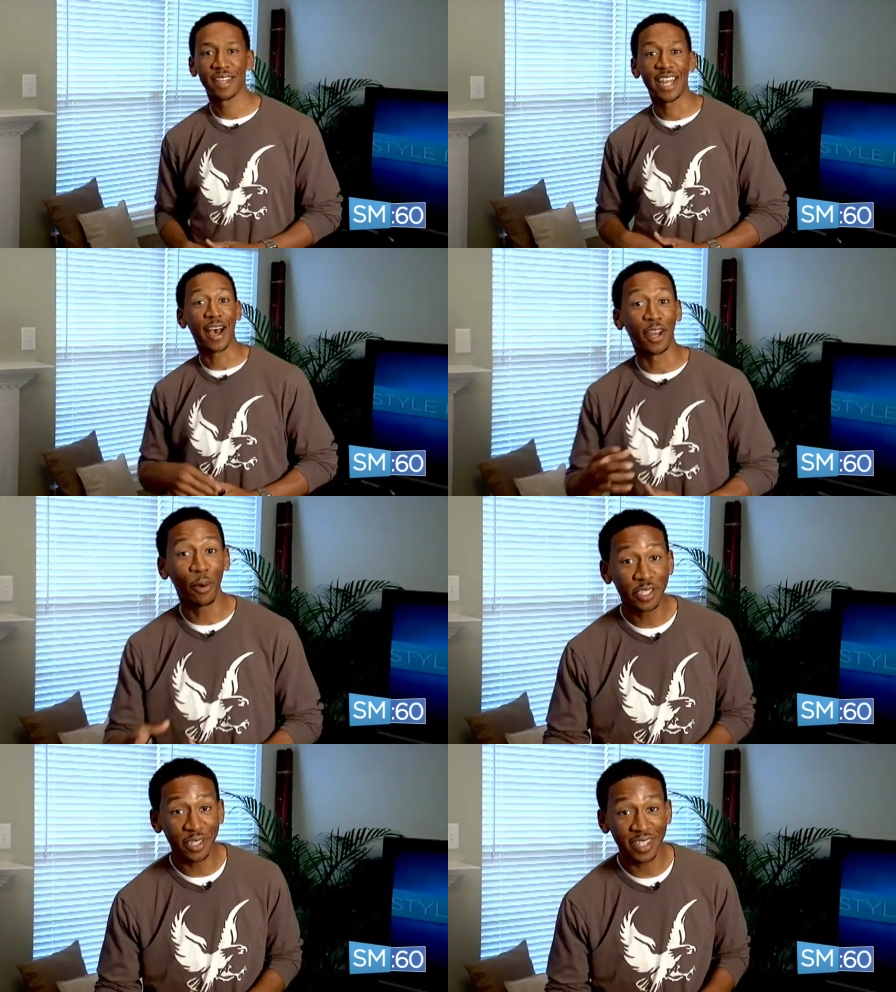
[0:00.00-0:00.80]
Now I know
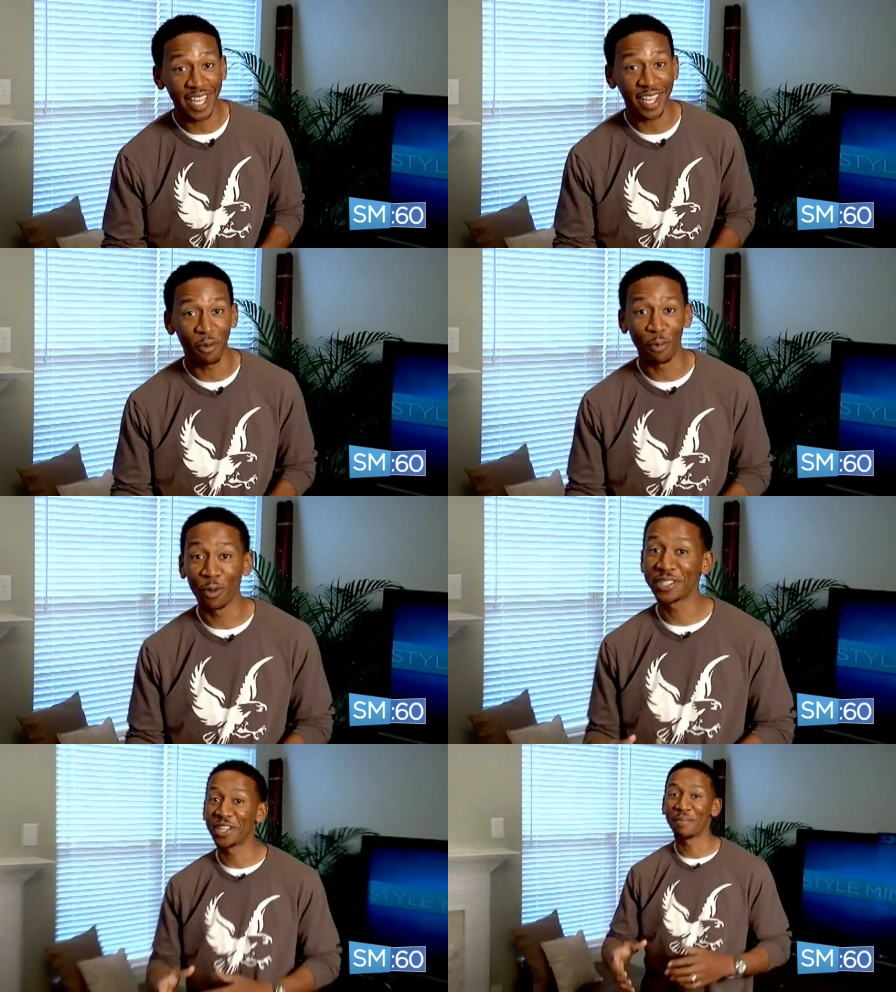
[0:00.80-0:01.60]
what you're thinking, wool
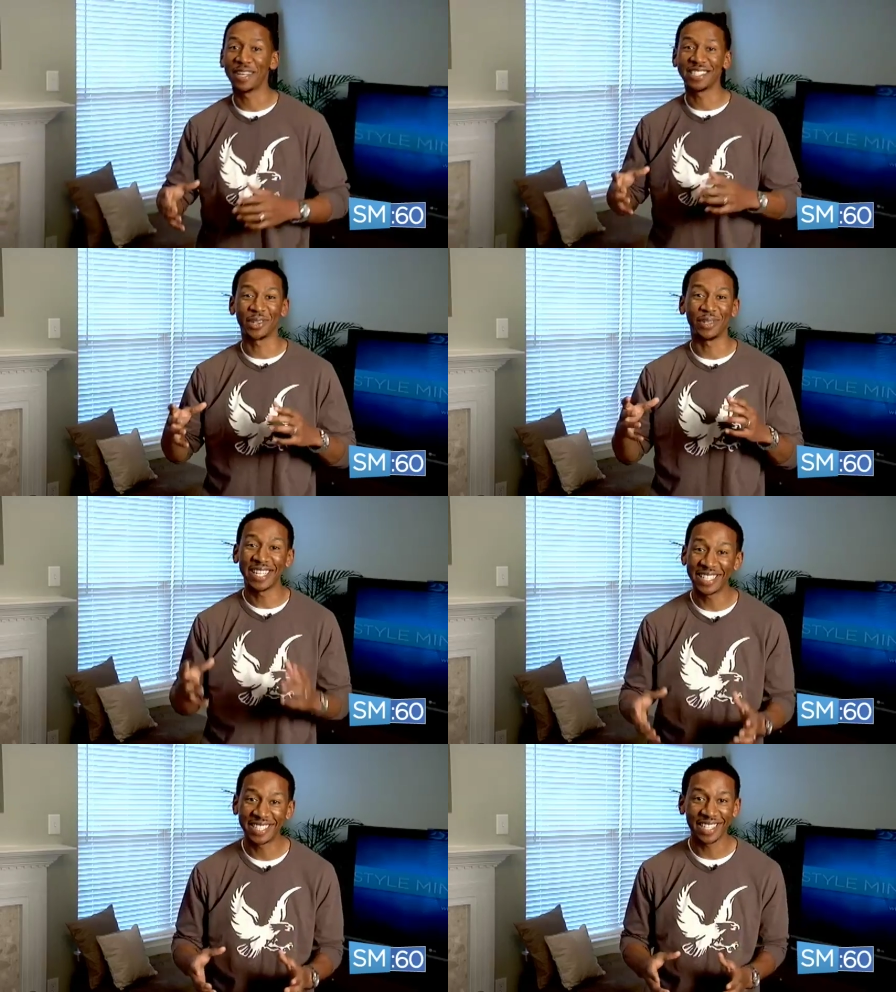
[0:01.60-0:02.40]
is going to be so
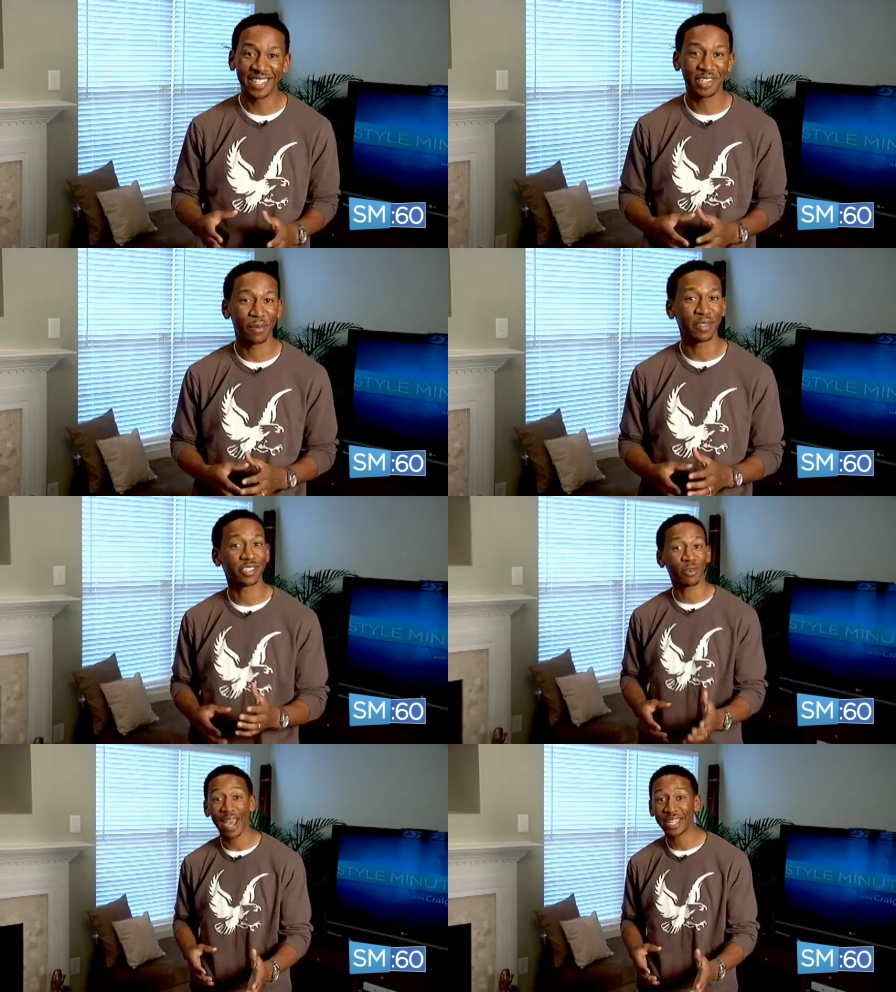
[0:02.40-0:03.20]
itchy, it's going to be
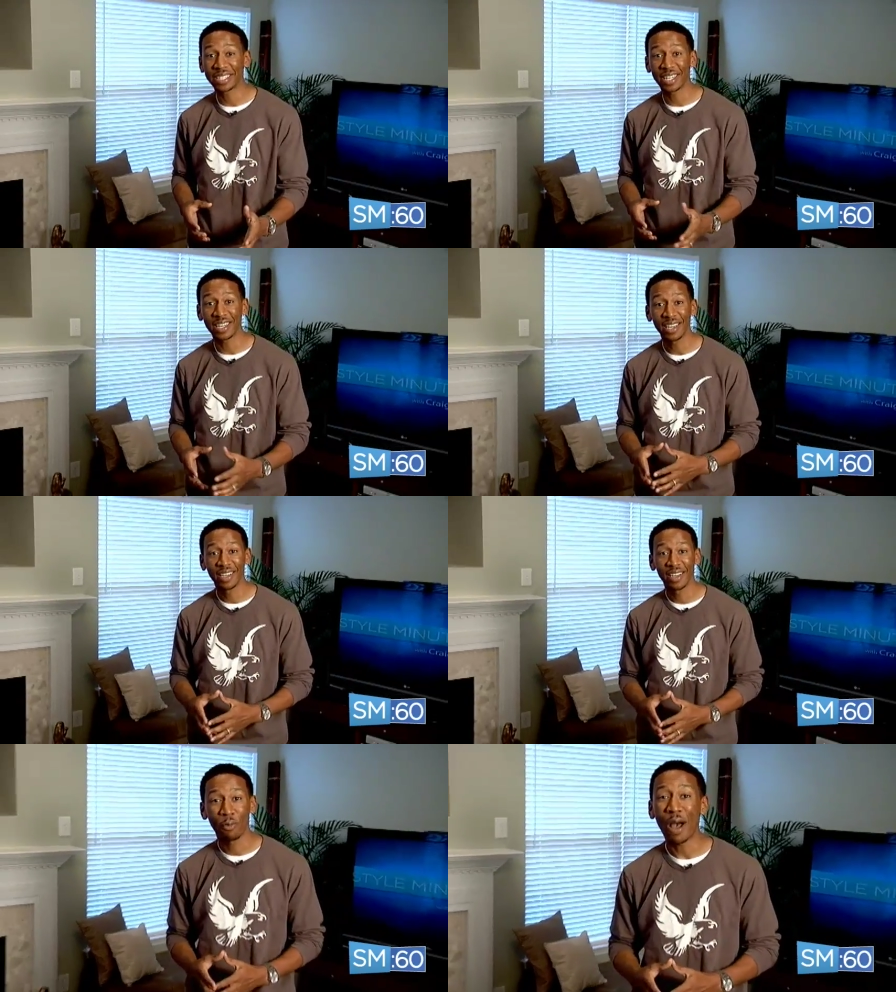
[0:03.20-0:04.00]
scratchy,
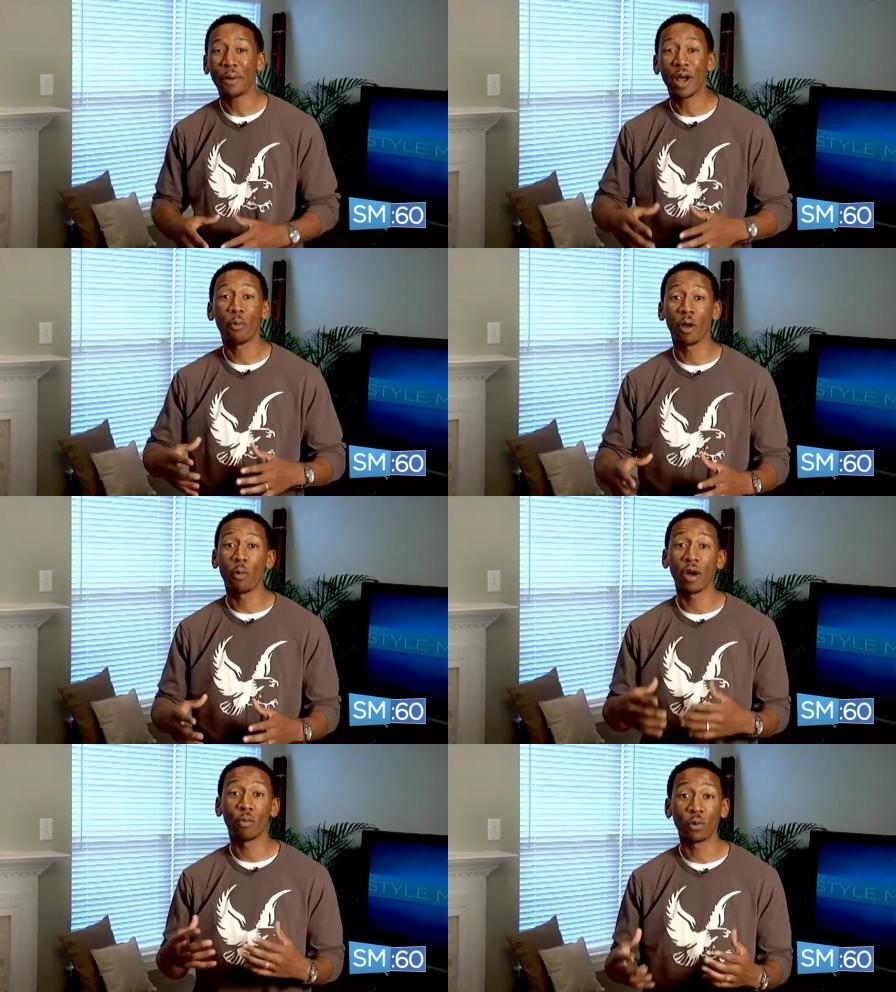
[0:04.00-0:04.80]
why would I want to
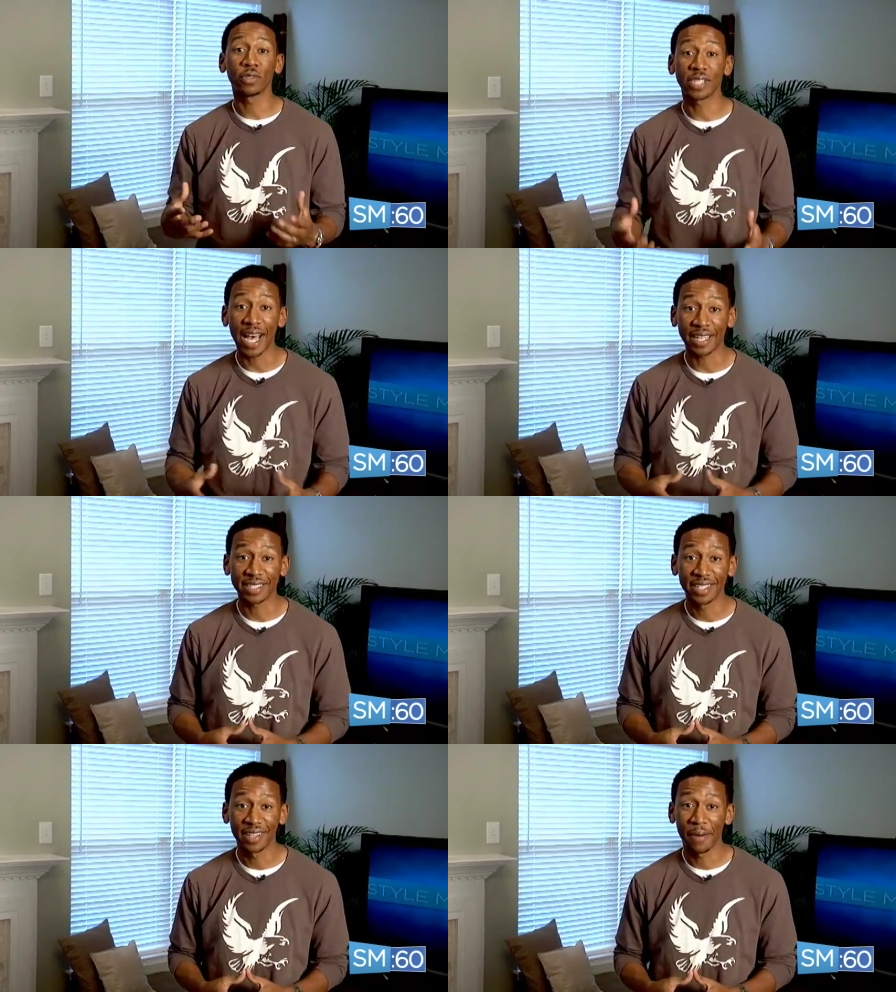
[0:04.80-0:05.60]
wear wool socks?
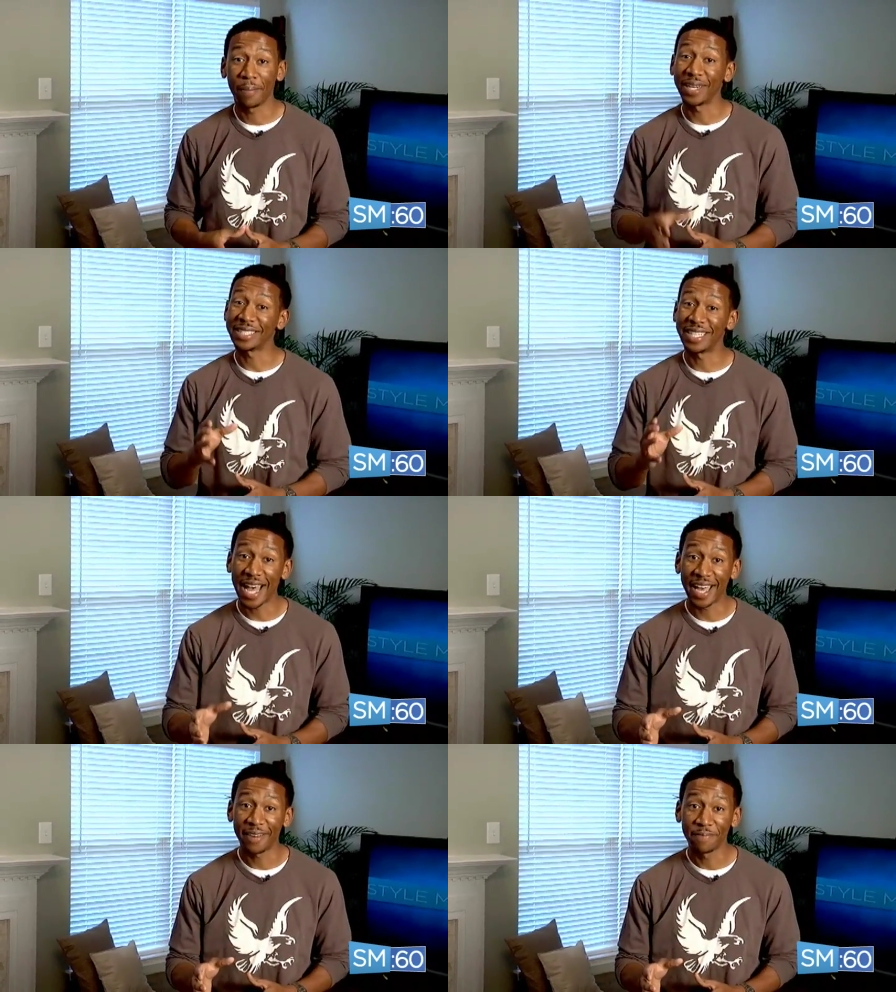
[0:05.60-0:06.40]
But it's not.